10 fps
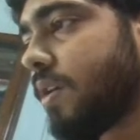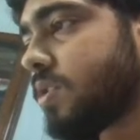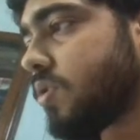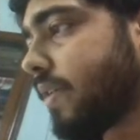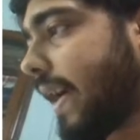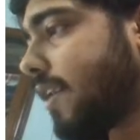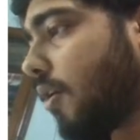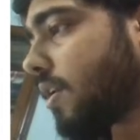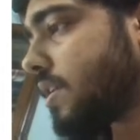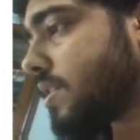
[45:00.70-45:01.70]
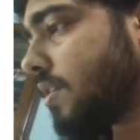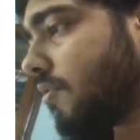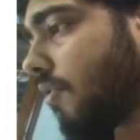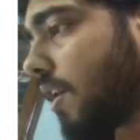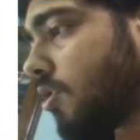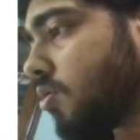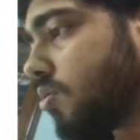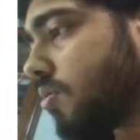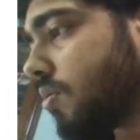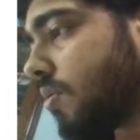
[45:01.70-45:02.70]
So red occurs in 1, 2.
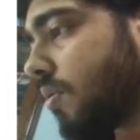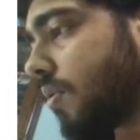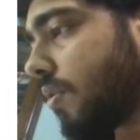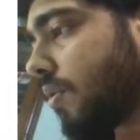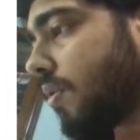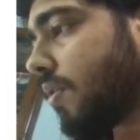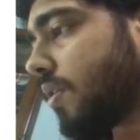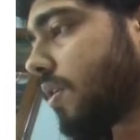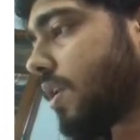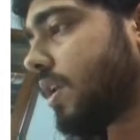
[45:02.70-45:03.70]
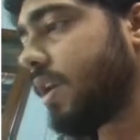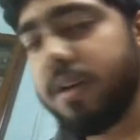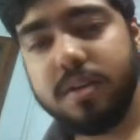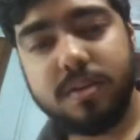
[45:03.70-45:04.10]
Clear?